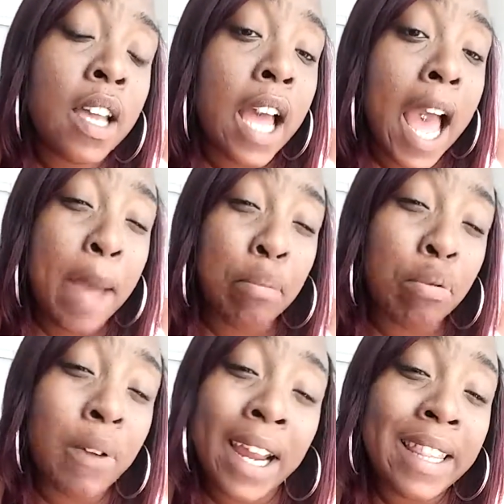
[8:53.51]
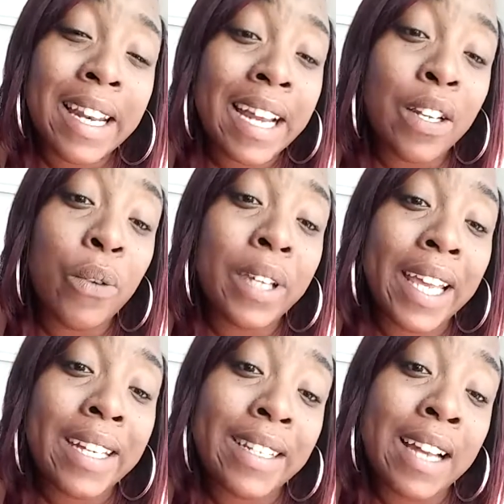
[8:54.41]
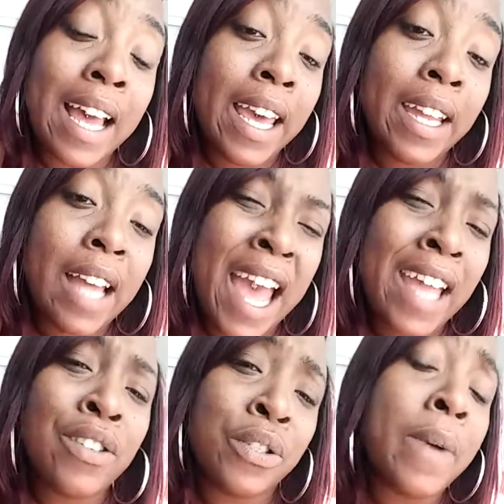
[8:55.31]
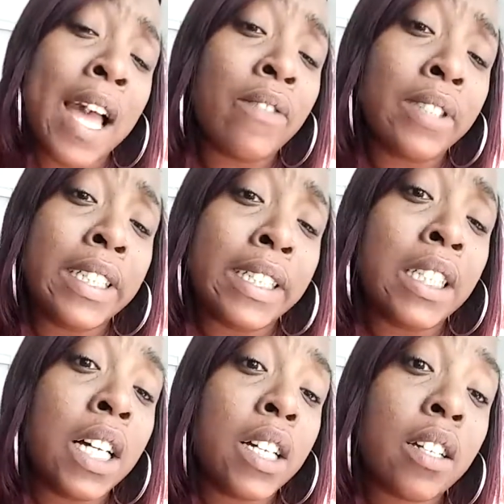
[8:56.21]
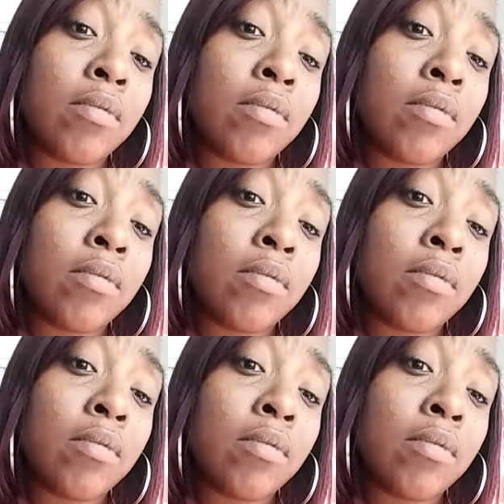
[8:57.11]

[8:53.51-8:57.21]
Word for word: I pray that I don't get denied. I do have good luck.